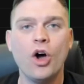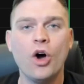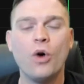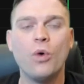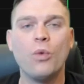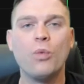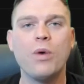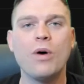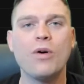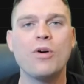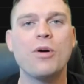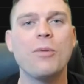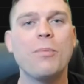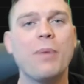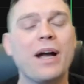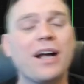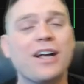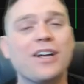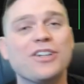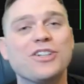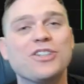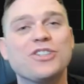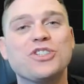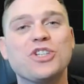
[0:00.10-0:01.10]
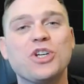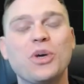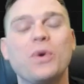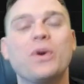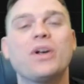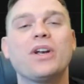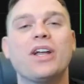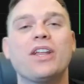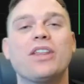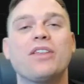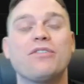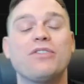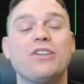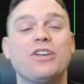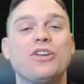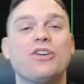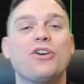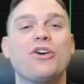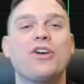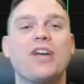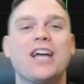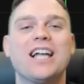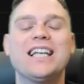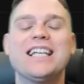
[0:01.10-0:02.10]
Welcome back to another
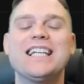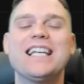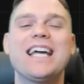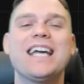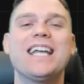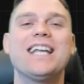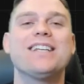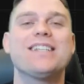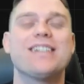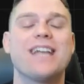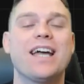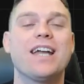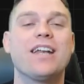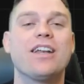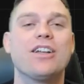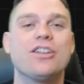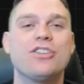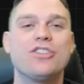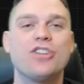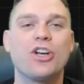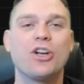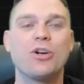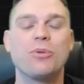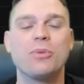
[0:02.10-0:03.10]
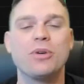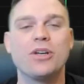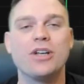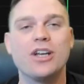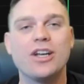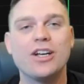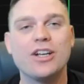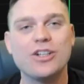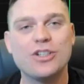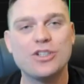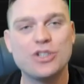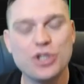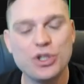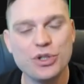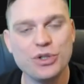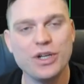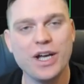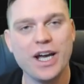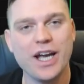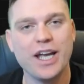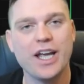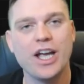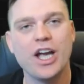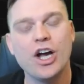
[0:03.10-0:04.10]
video, ladies and gentlemen.
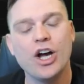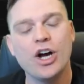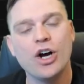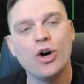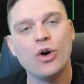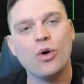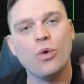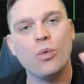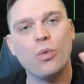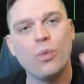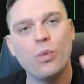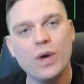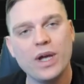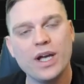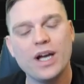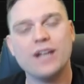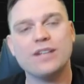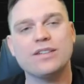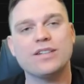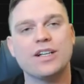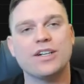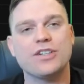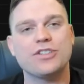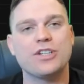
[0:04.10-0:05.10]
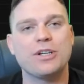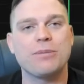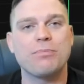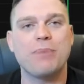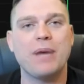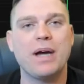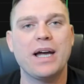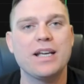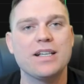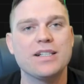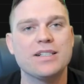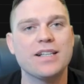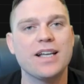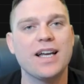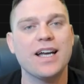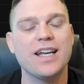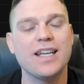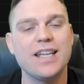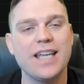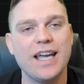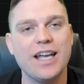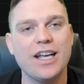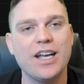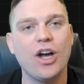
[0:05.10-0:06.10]
Today, we are touching base
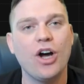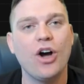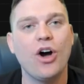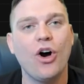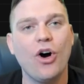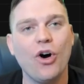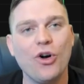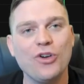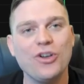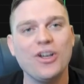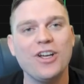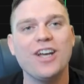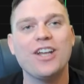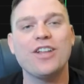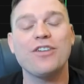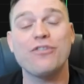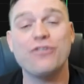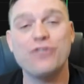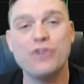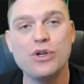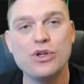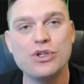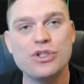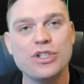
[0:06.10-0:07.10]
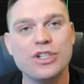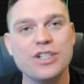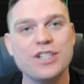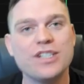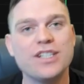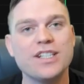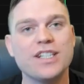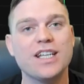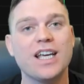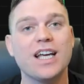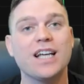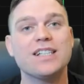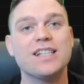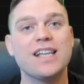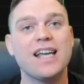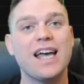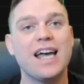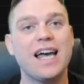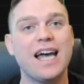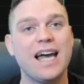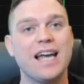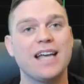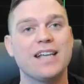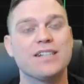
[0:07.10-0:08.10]
again on Fusionist, yes,
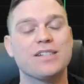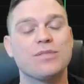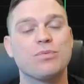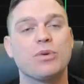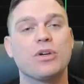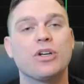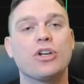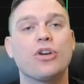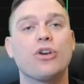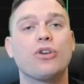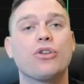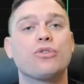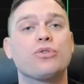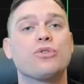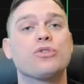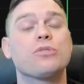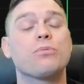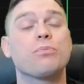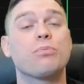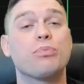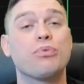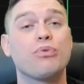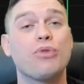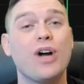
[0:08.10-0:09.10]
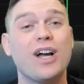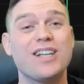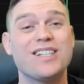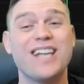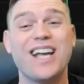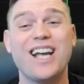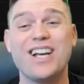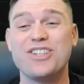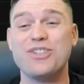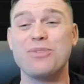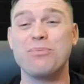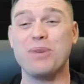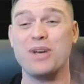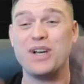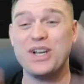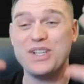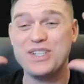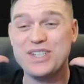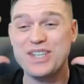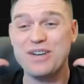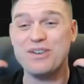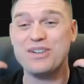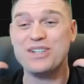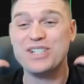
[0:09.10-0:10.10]
Ace. We're gonna go through some price action
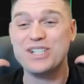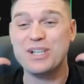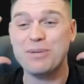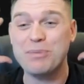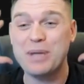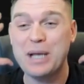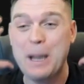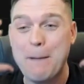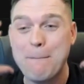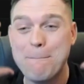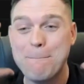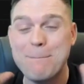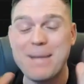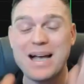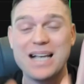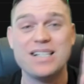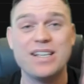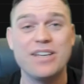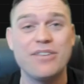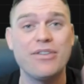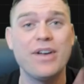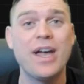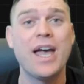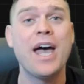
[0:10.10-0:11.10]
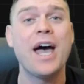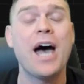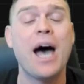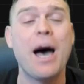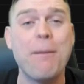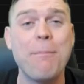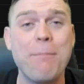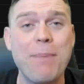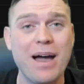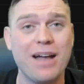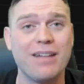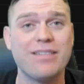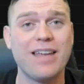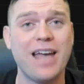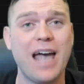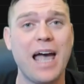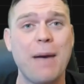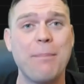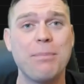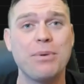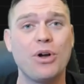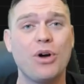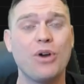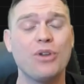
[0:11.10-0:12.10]
because there is something massive about to
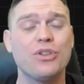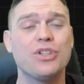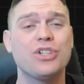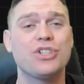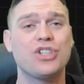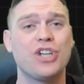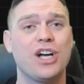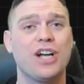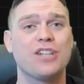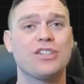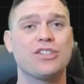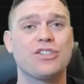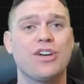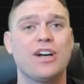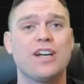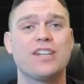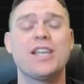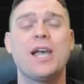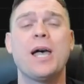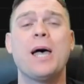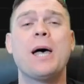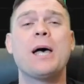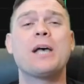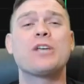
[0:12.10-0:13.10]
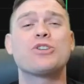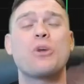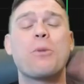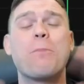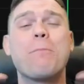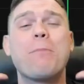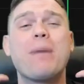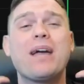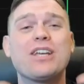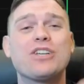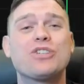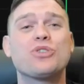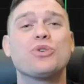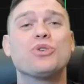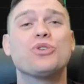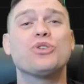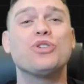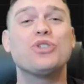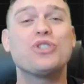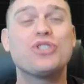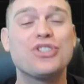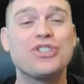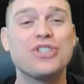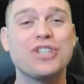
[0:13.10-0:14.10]
happen on the charts, guys. So make sure
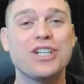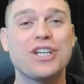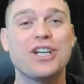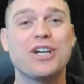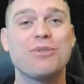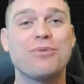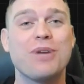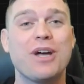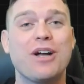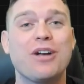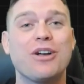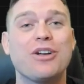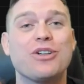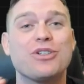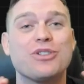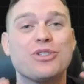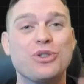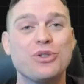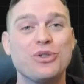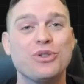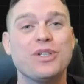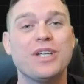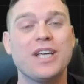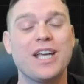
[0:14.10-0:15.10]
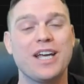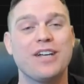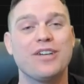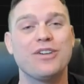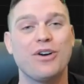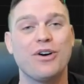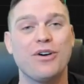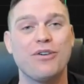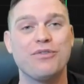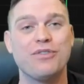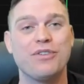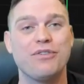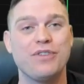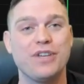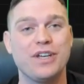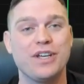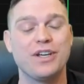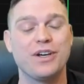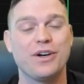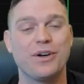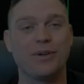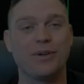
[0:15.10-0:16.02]
you stick around to the end of the video.